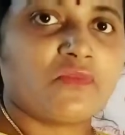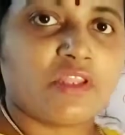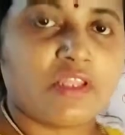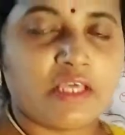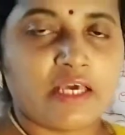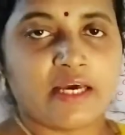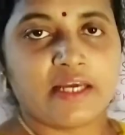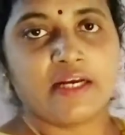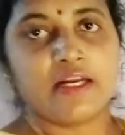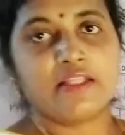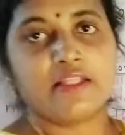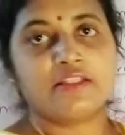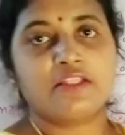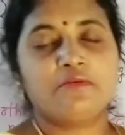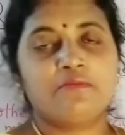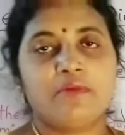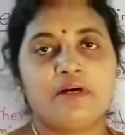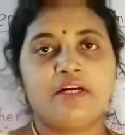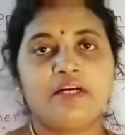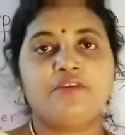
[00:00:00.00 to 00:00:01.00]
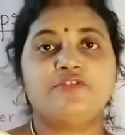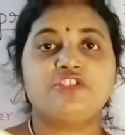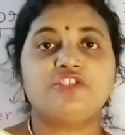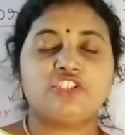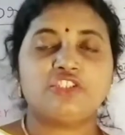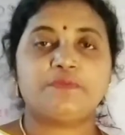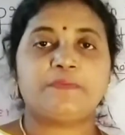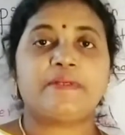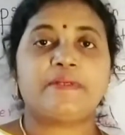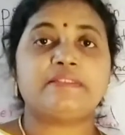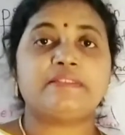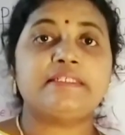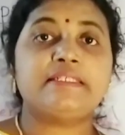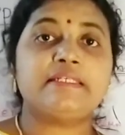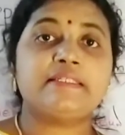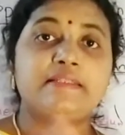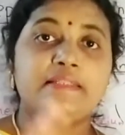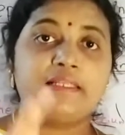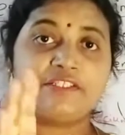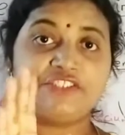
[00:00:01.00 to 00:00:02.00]
they are nothing but which is present
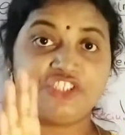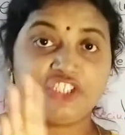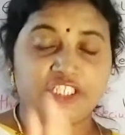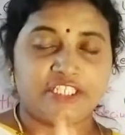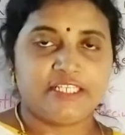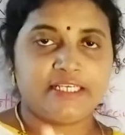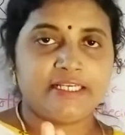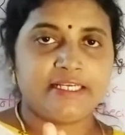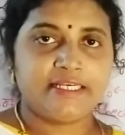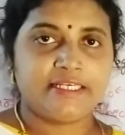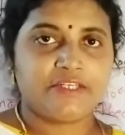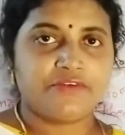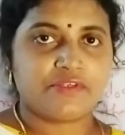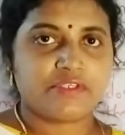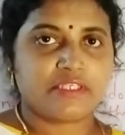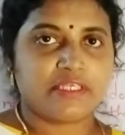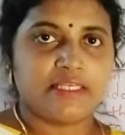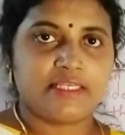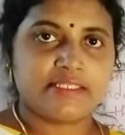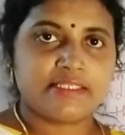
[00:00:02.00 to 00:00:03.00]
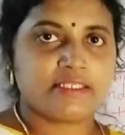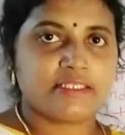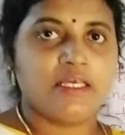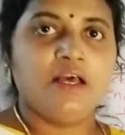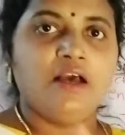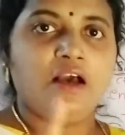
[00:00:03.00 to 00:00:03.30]
in the generative cells